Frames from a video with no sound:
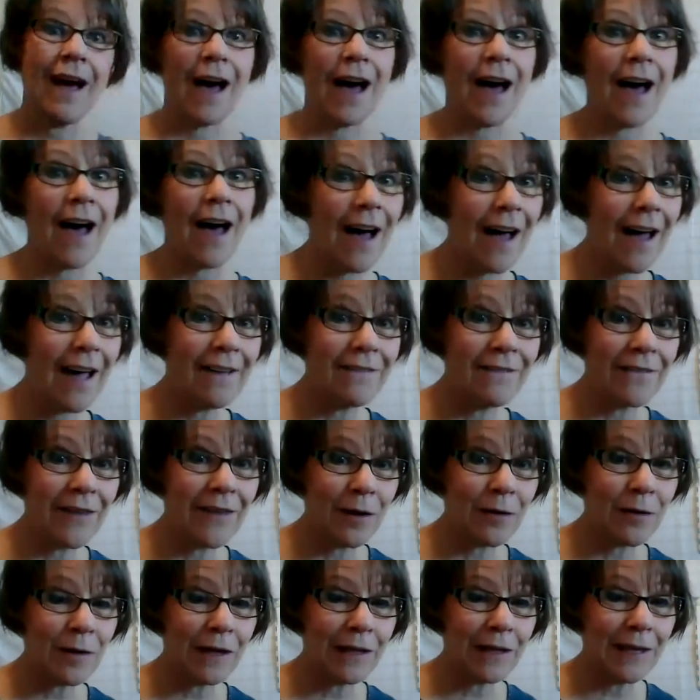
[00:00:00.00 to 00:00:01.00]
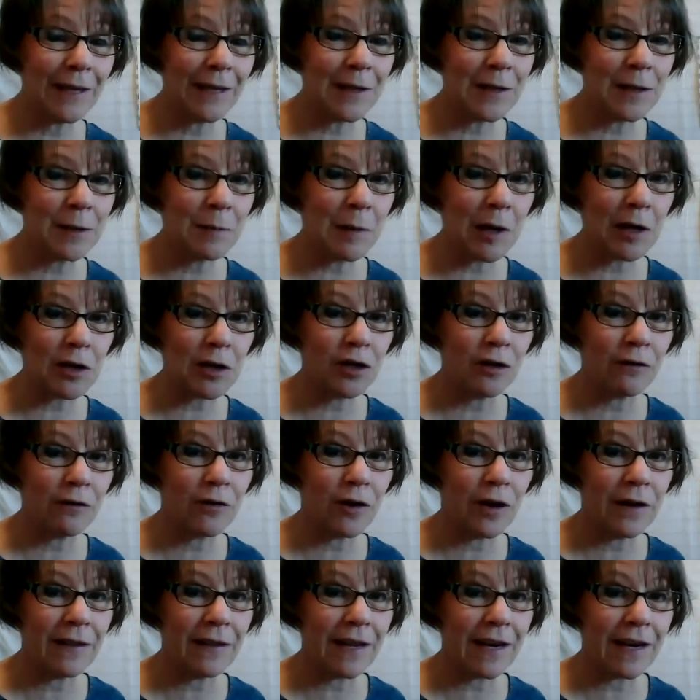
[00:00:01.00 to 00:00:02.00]
I found a little special
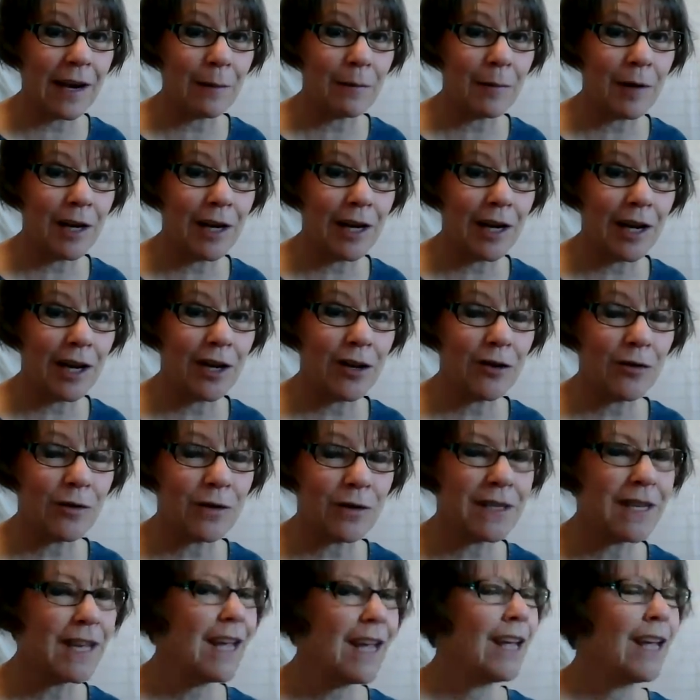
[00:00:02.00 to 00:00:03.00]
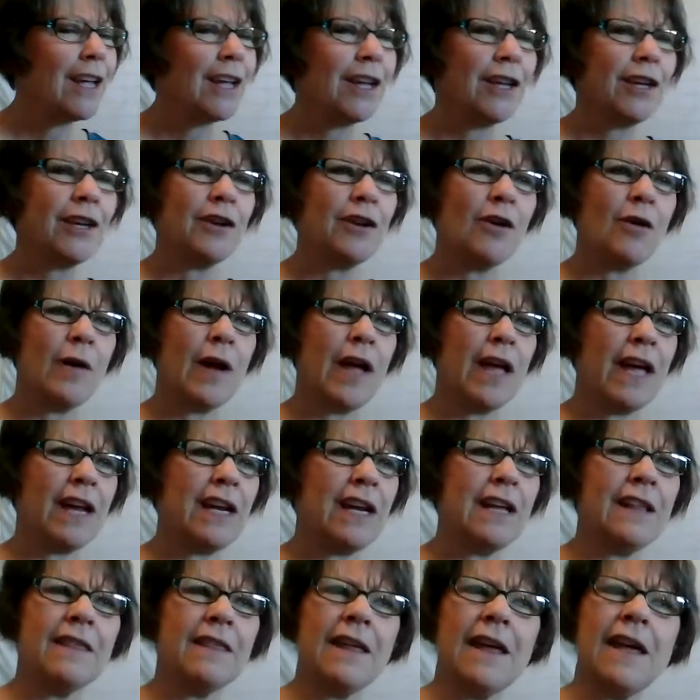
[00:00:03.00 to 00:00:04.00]
friend that I'm going to use. You know,
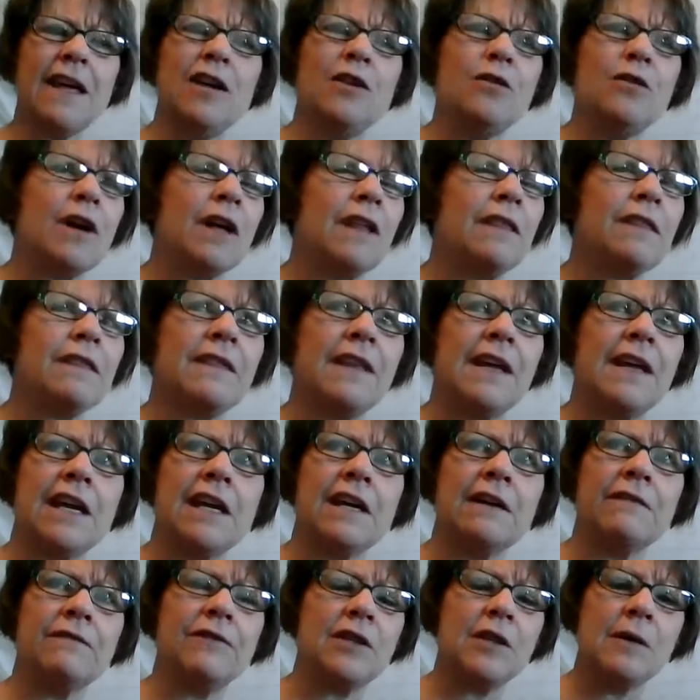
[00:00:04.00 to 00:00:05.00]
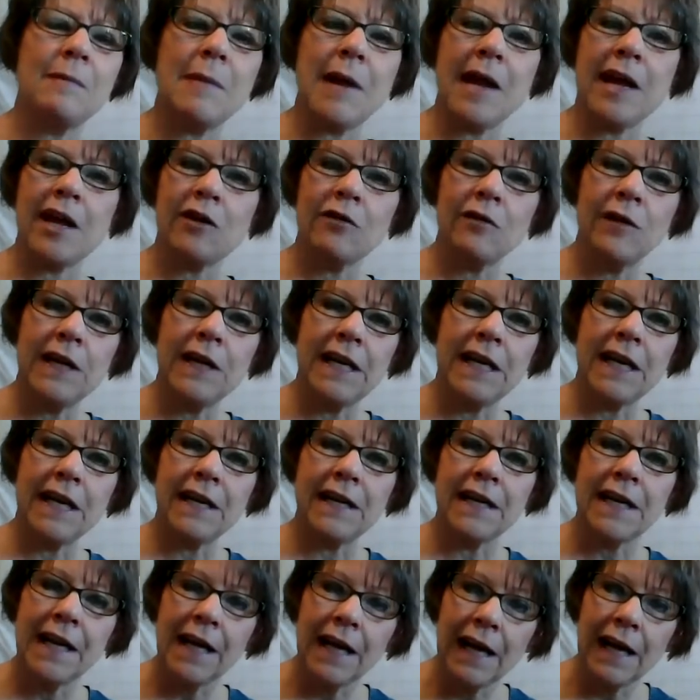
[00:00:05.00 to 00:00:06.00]
anything you can think of to make
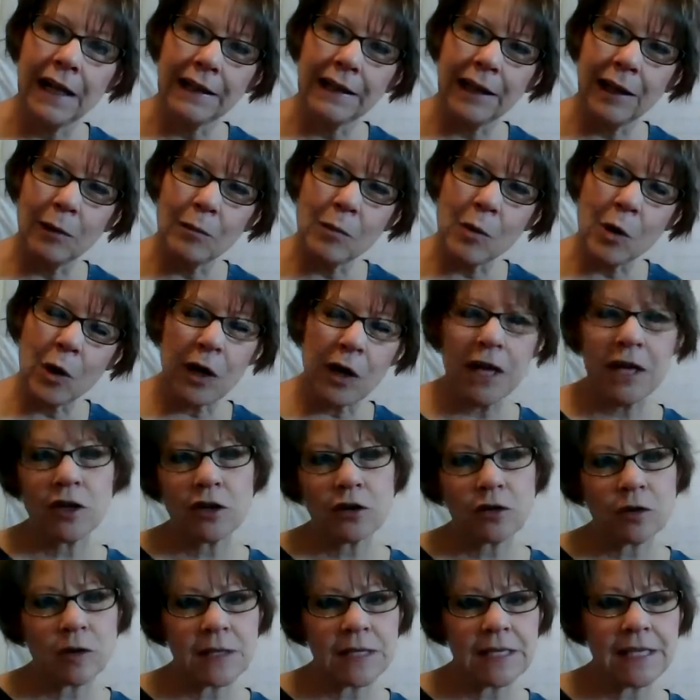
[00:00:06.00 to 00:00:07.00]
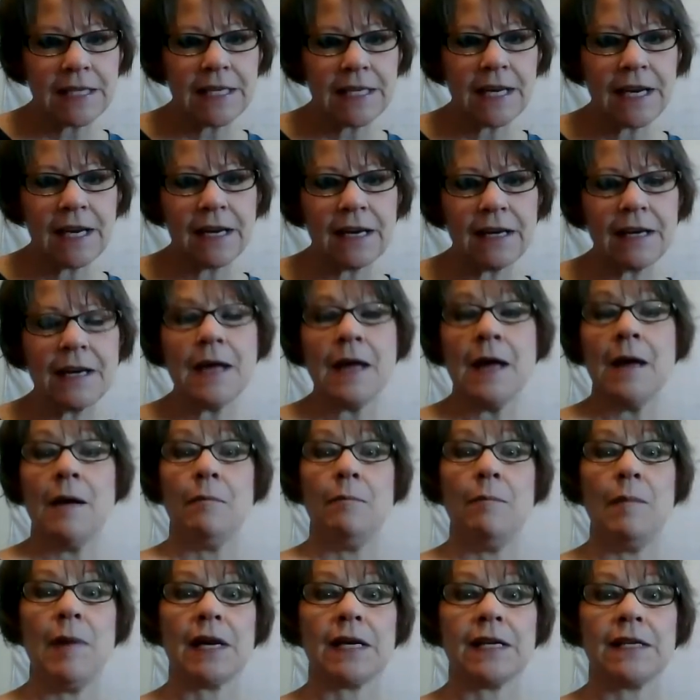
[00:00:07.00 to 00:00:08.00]
reading a little more interesting,
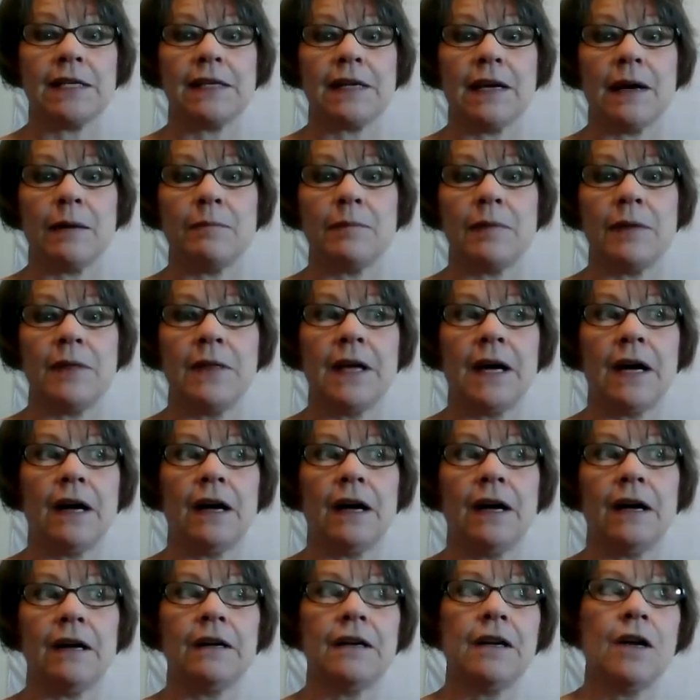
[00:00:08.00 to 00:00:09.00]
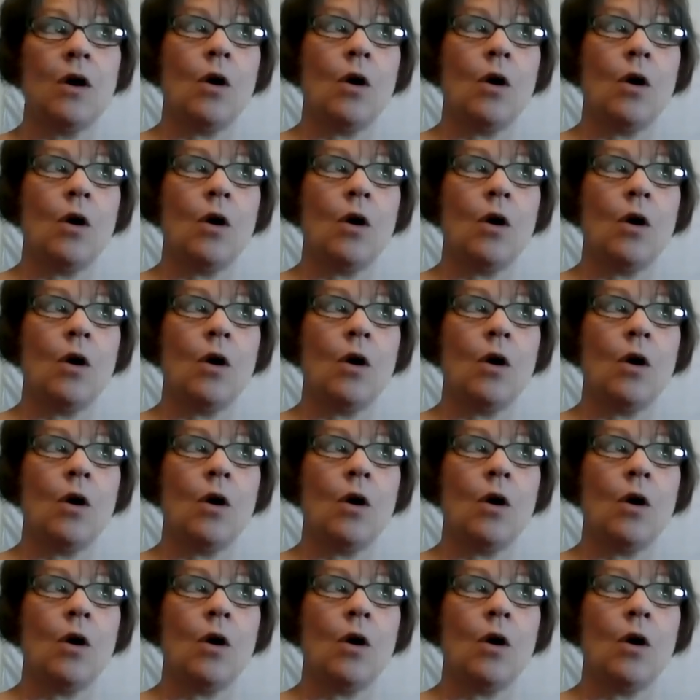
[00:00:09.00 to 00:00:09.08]
mix up the